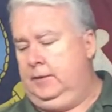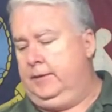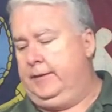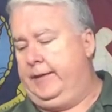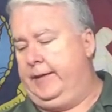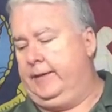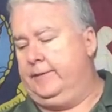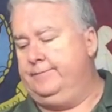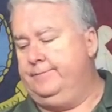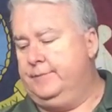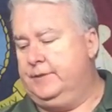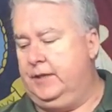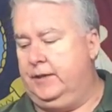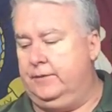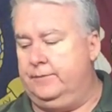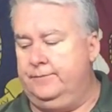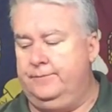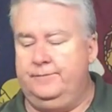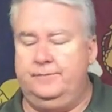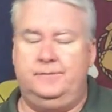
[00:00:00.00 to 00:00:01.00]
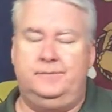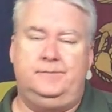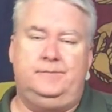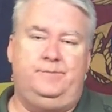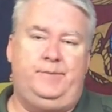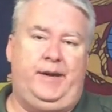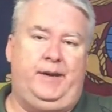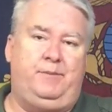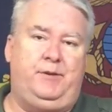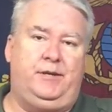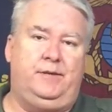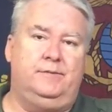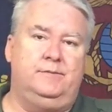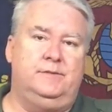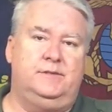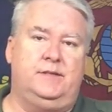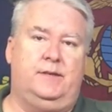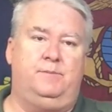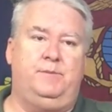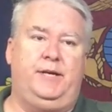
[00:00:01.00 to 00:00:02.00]
Yeah, so maybe
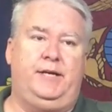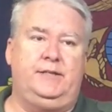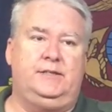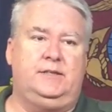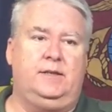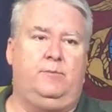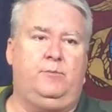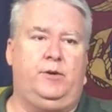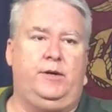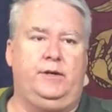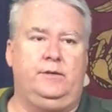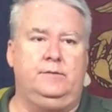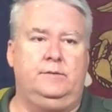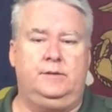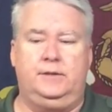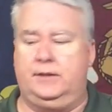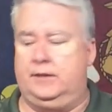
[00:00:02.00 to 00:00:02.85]
someday, somewhere,